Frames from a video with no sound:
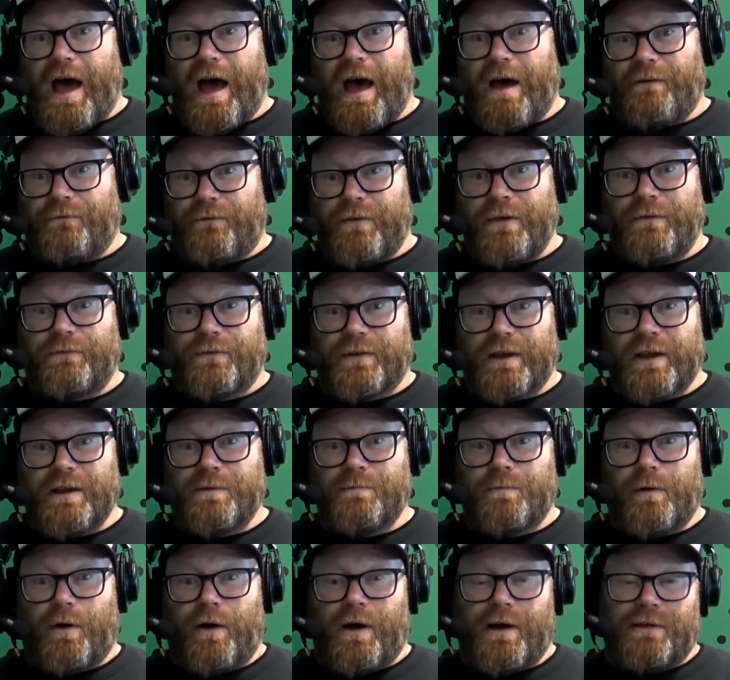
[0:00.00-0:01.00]

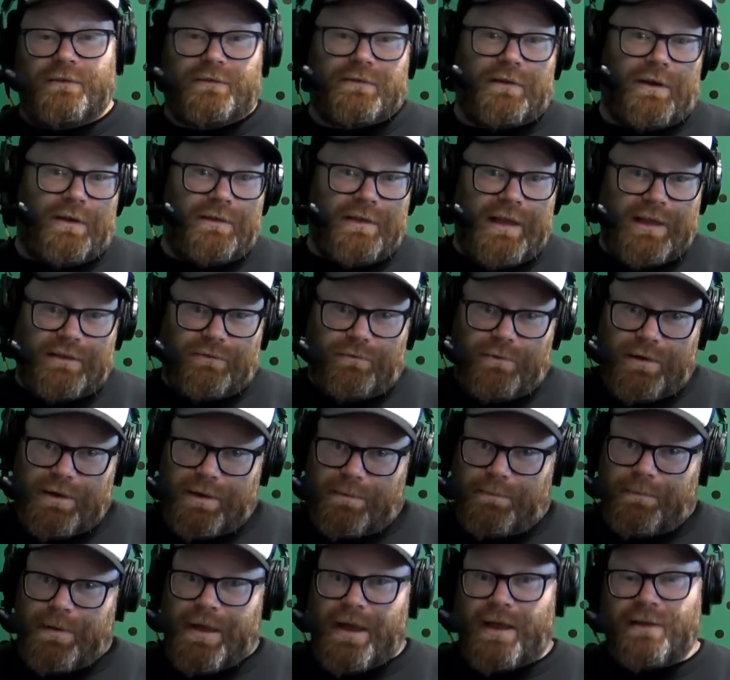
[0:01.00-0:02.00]
15 buys. So that's where you
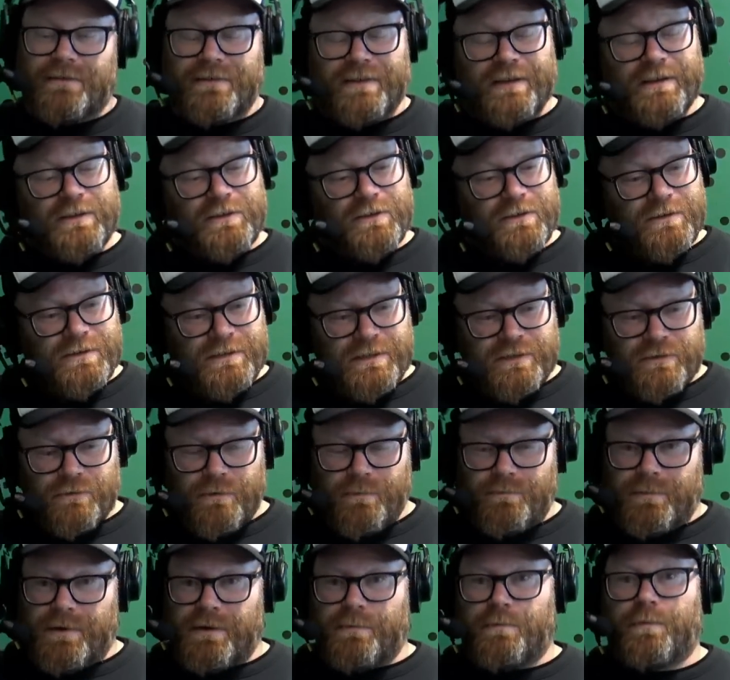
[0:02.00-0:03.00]
pounce. He turns into a
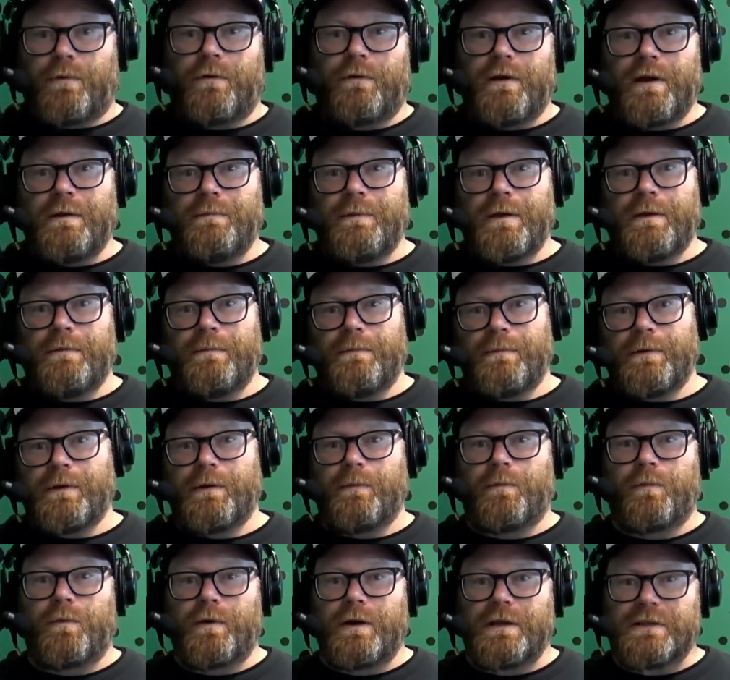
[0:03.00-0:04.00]
big premium, and you're
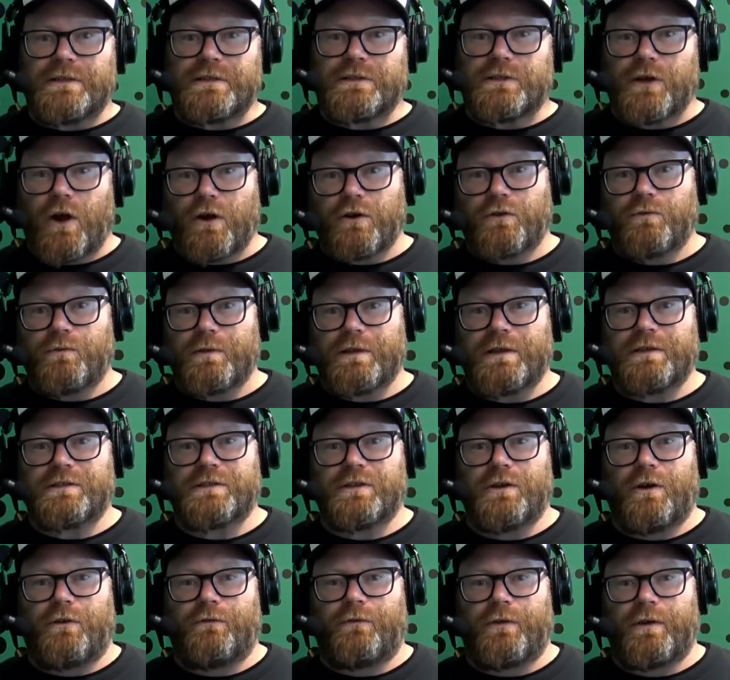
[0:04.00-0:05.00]
pretty stoked with
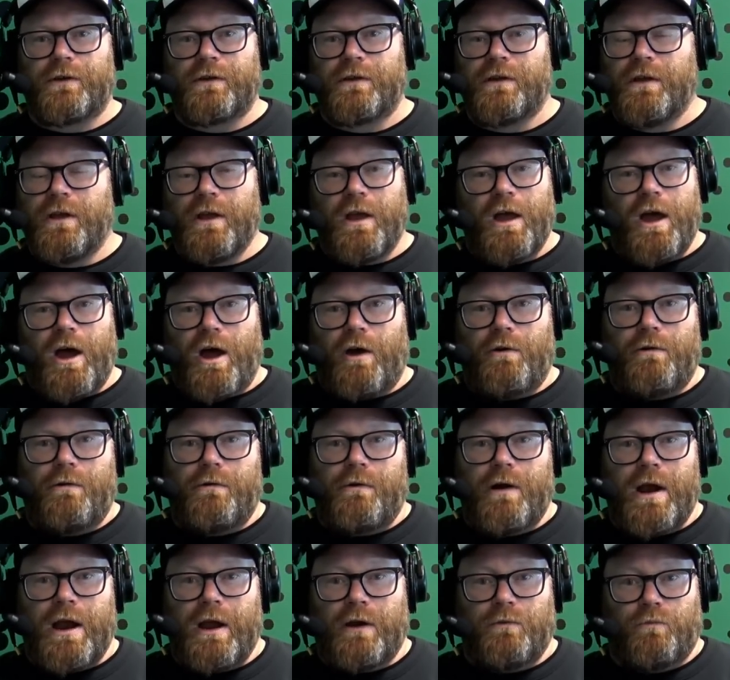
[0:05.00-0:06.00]
yourself a
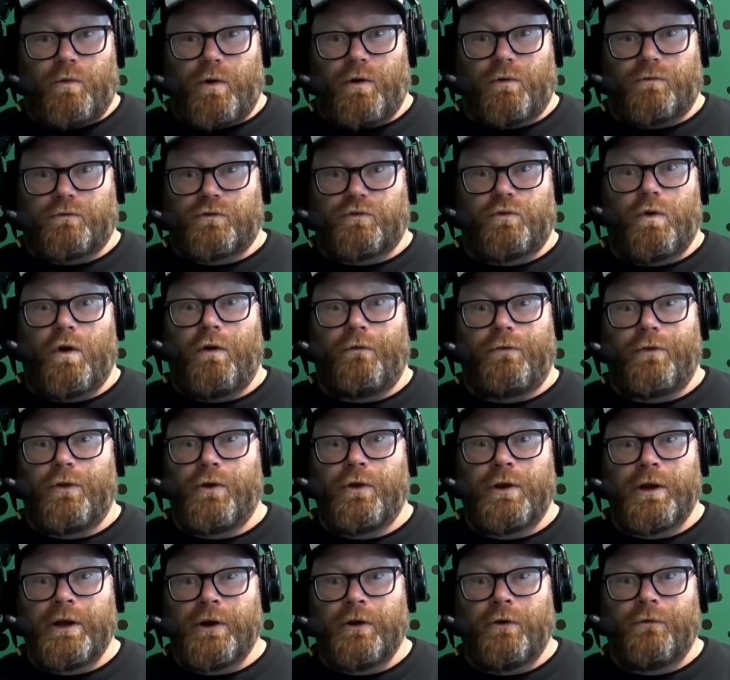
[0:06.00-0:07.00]
round, 12,
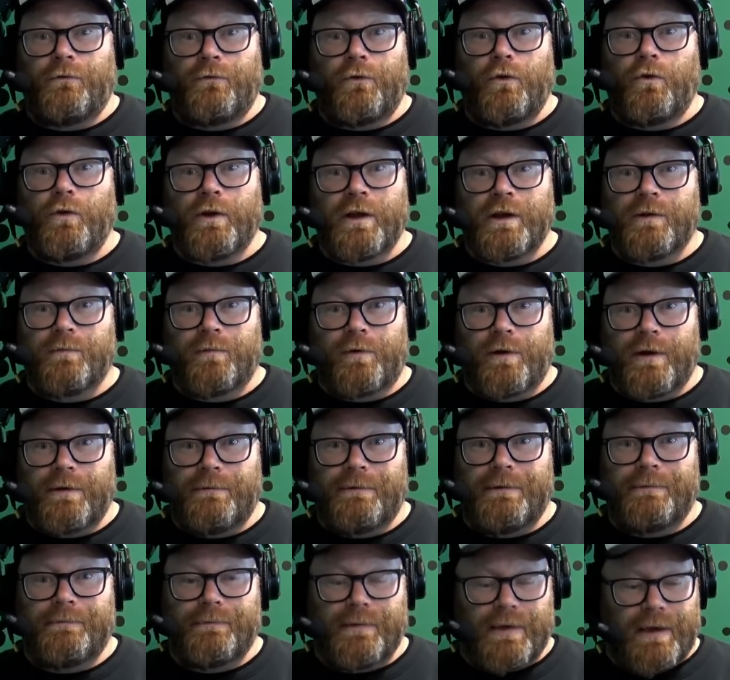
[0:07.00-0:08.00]
13 or 14
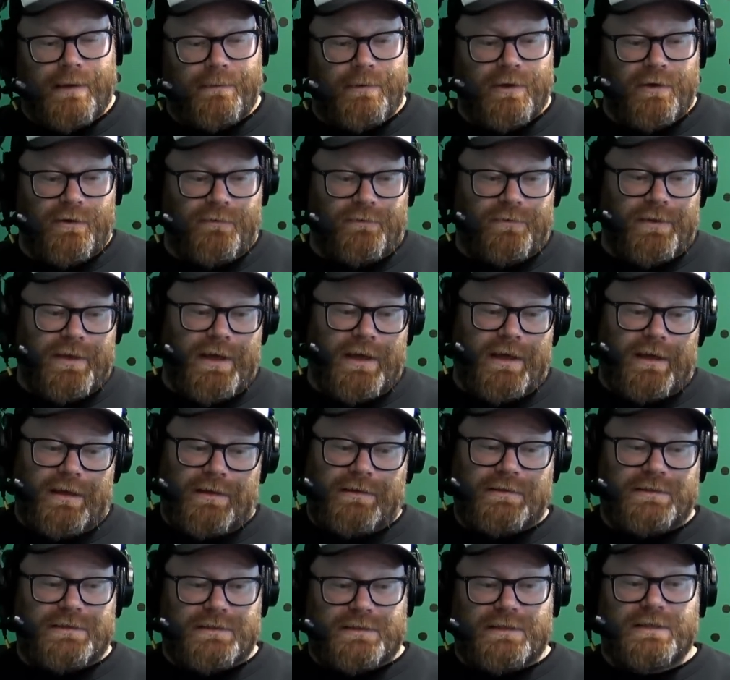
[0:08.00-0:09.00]
premium coming off there.
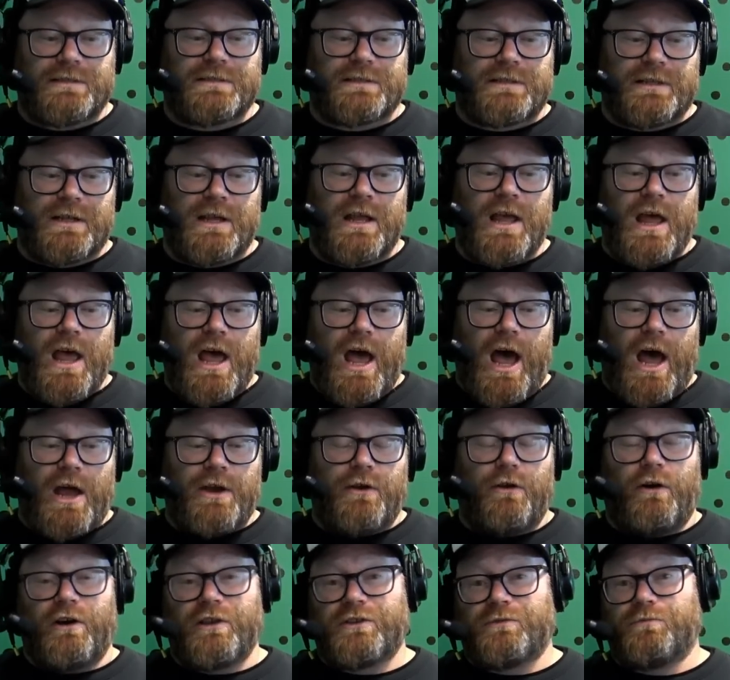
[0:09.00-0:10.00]
It's just a
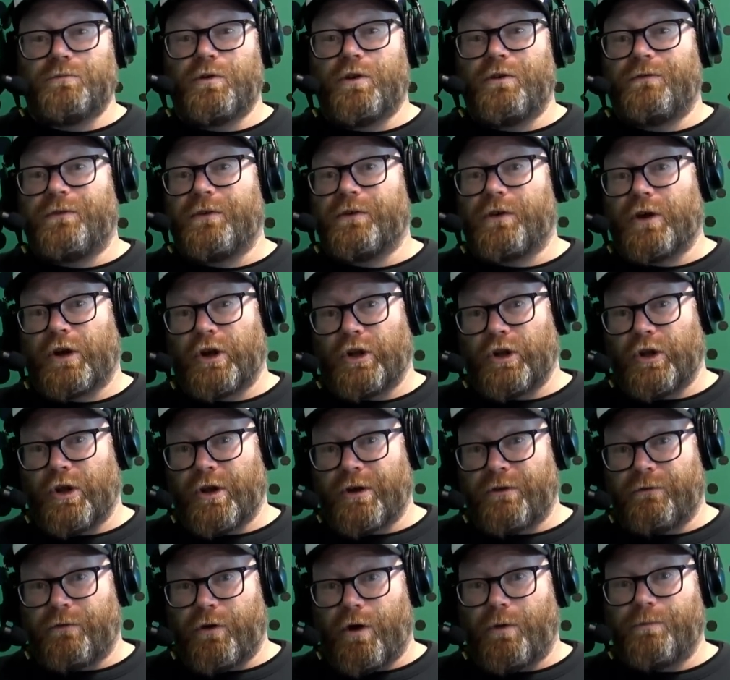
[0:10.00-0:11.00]
nice move. You've got a
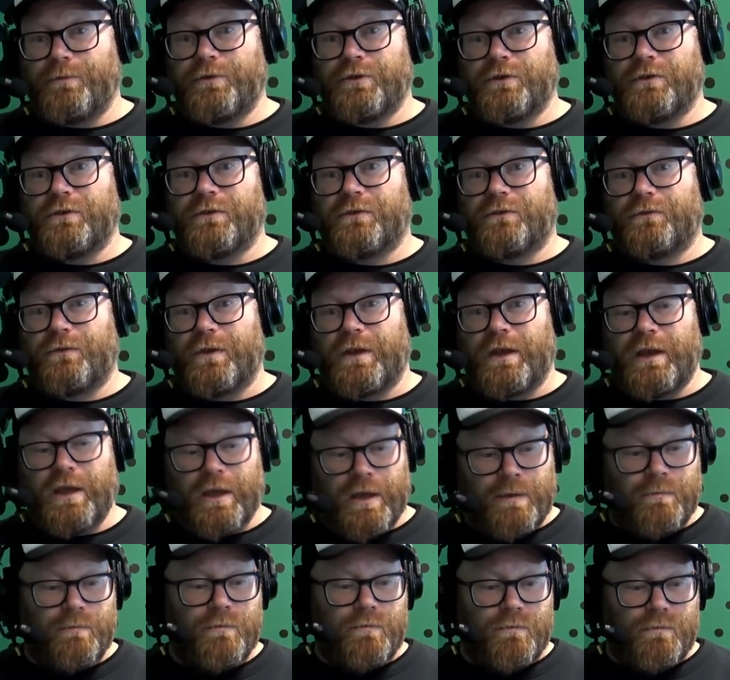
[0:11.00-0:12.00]
lot of options for
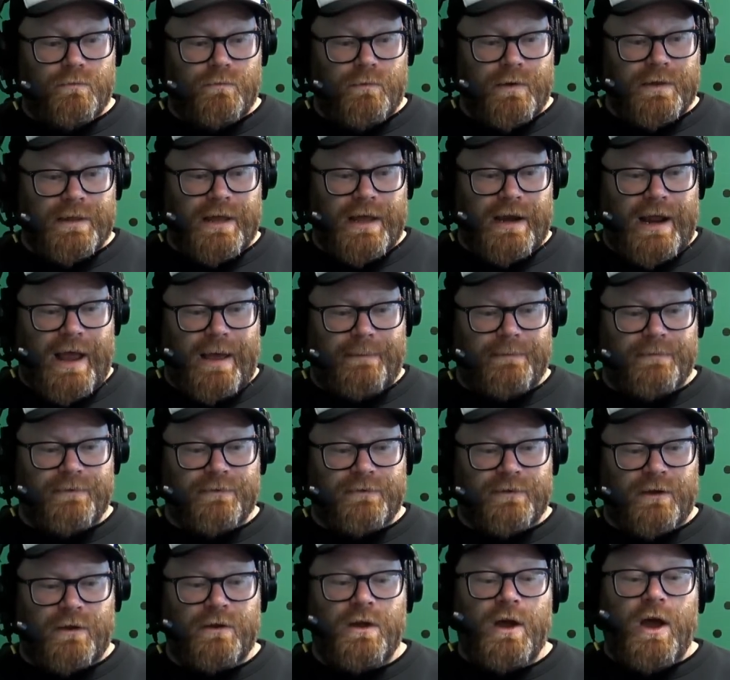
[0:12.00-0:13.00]
him when that happens.
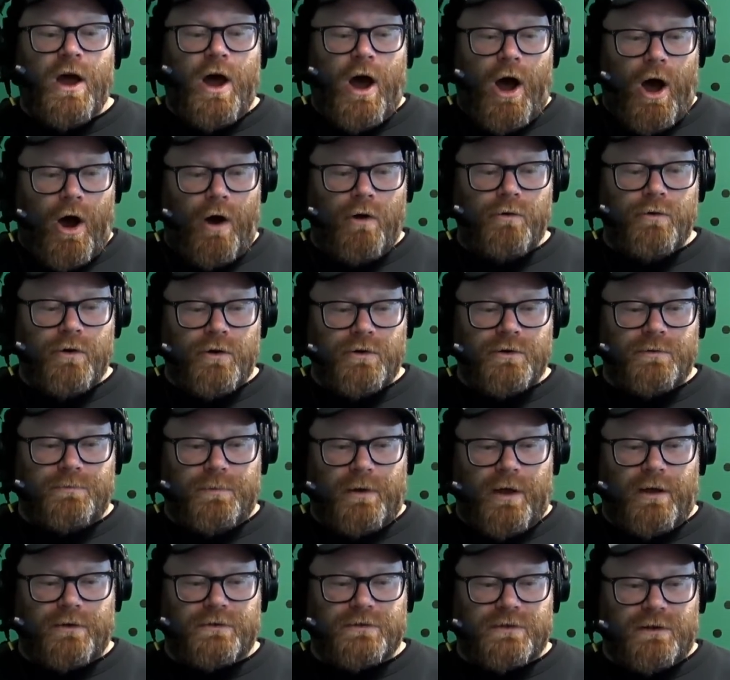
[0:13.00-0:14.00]
So hold on to
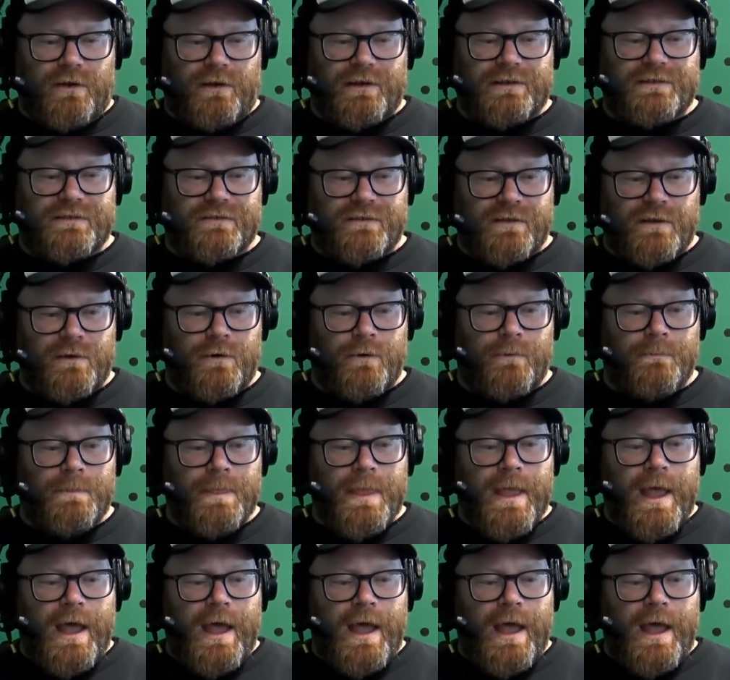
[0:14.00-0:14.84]
blokes like Steele.